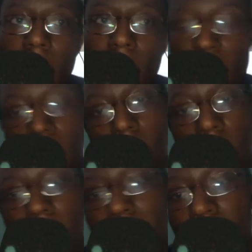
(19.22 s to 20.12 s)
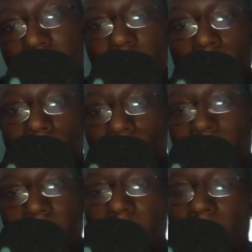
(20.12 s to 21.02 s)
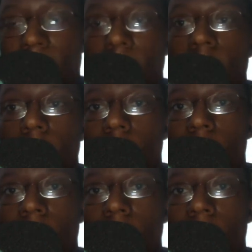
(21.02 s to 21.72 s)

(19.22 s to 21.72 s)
Hello, everybody. Good Friday afternoon. Hope